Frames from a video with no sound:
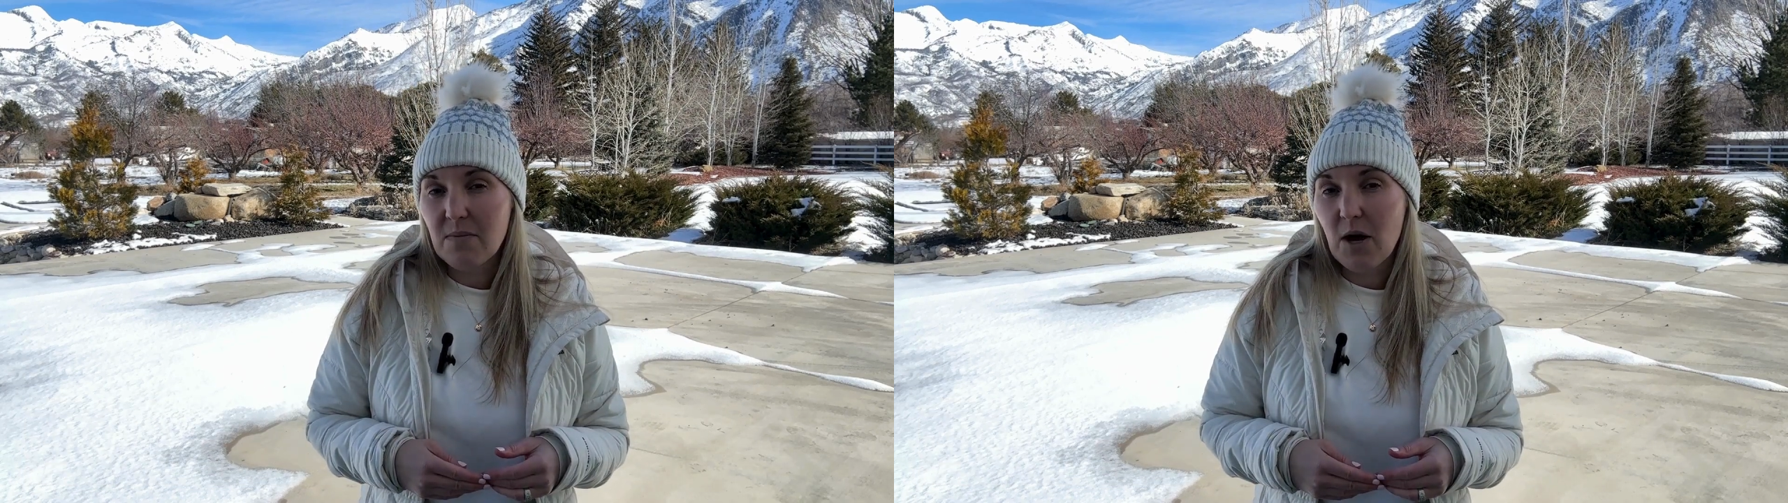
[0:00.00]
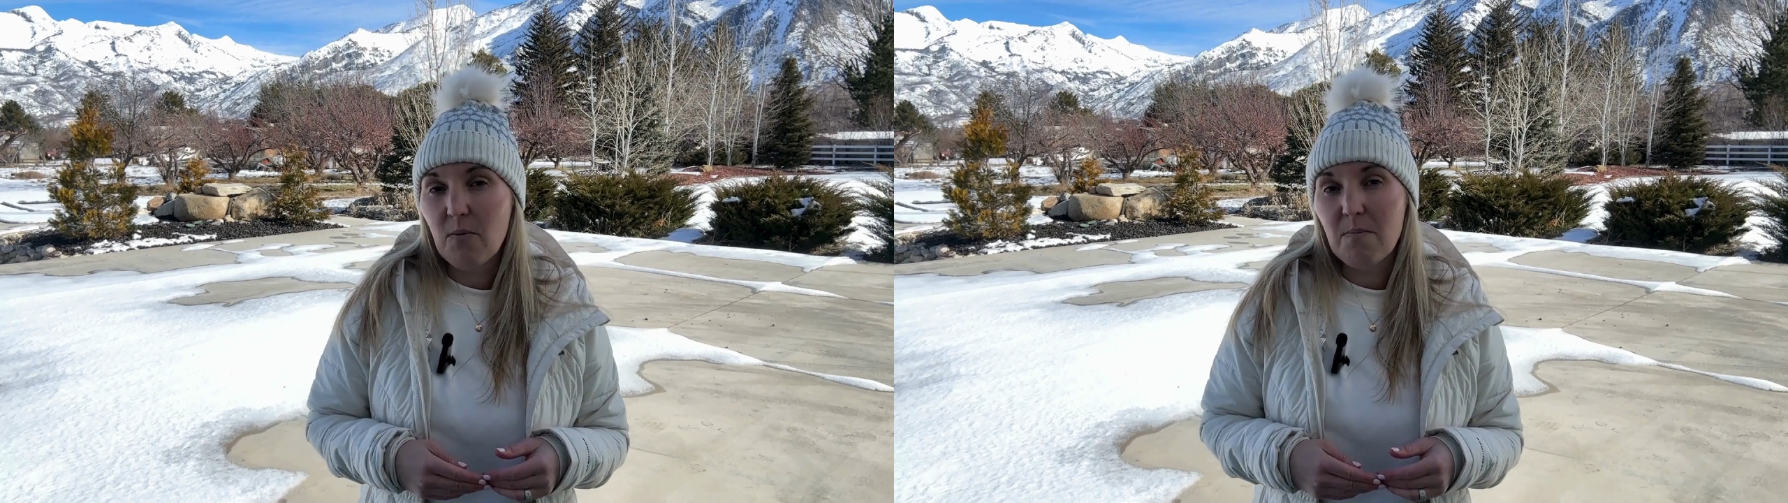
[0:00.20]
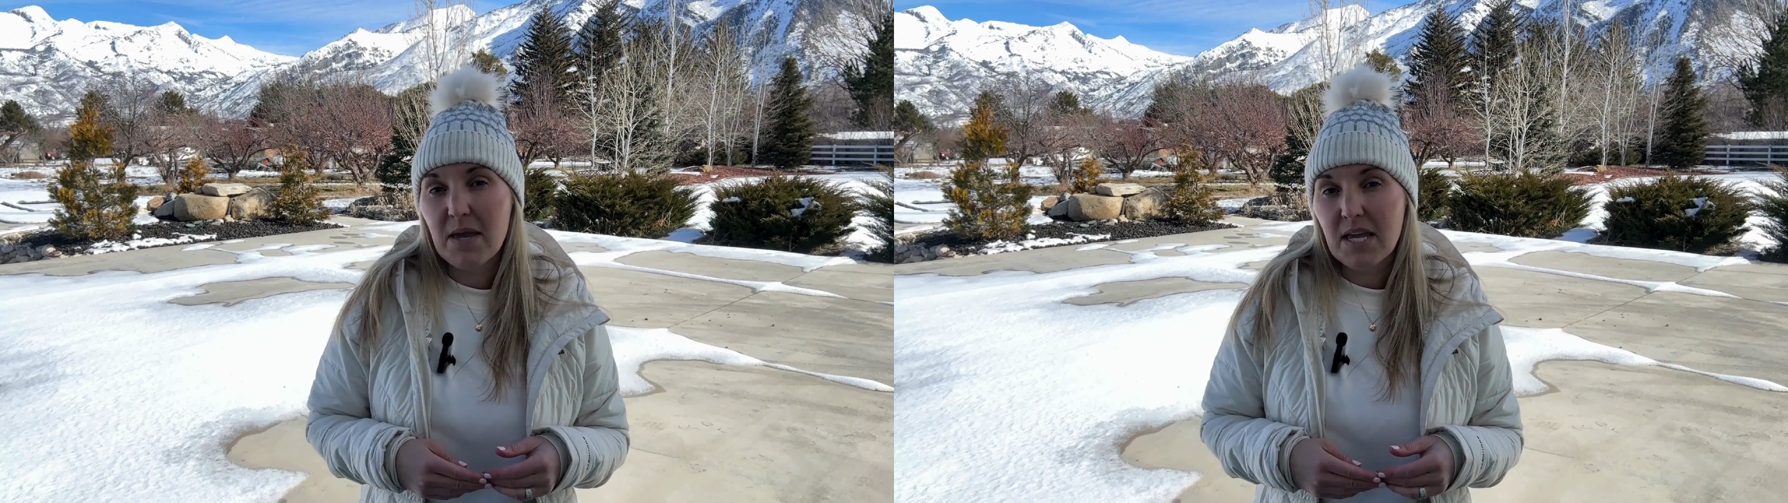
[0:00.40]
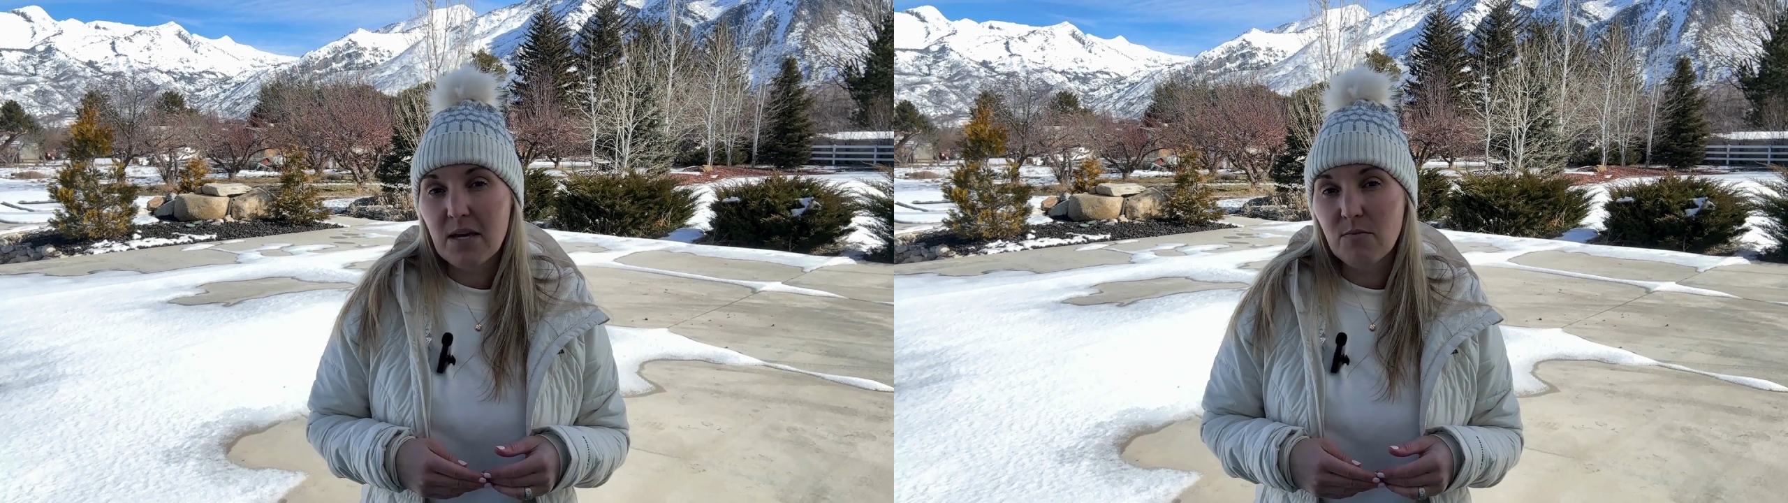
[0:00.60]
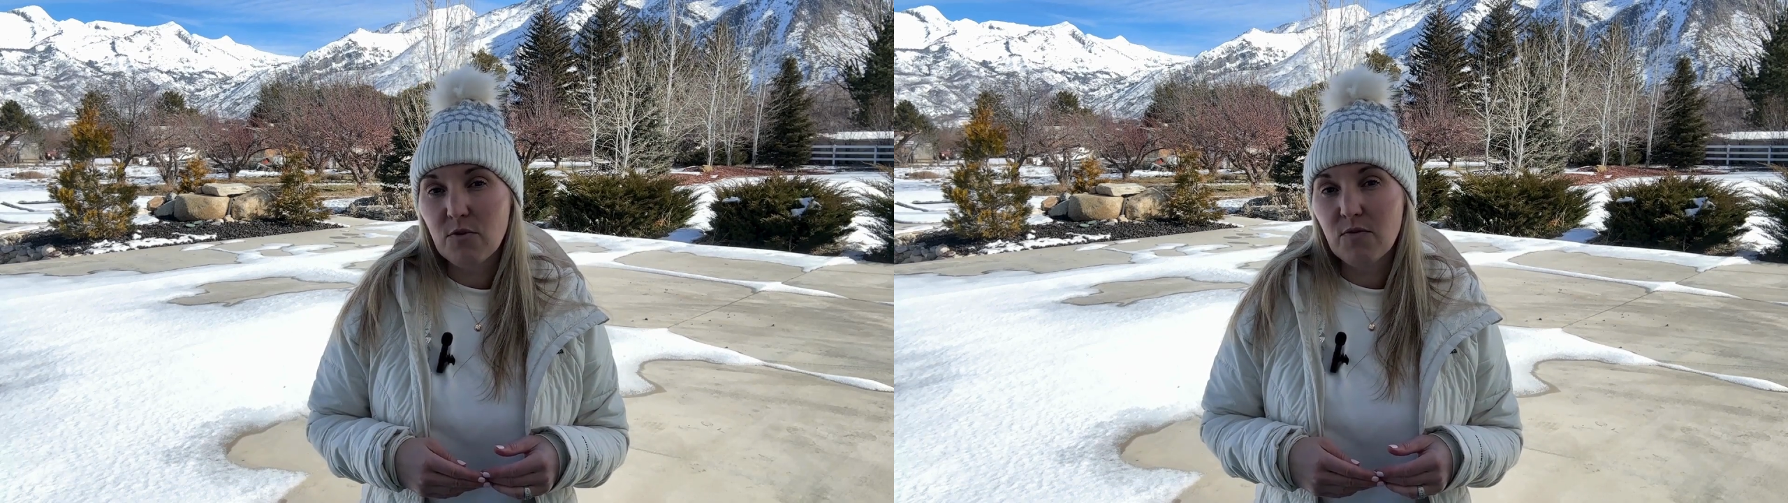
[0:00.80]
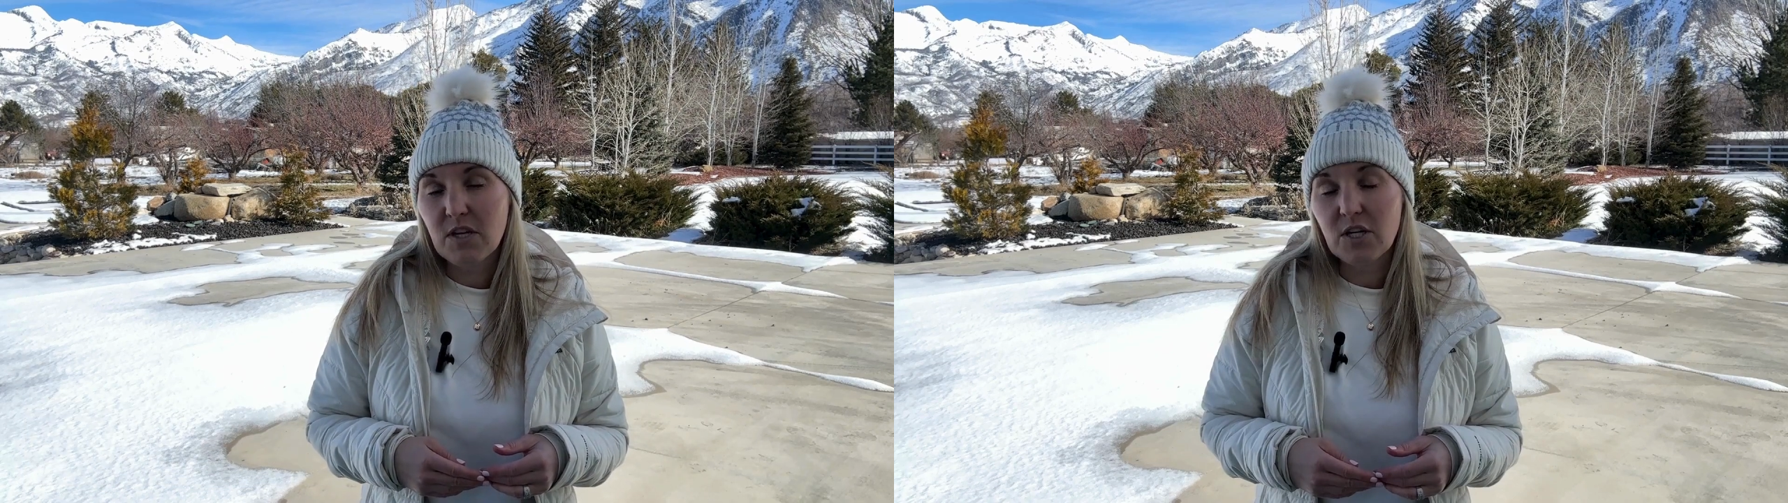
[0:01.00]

about making a move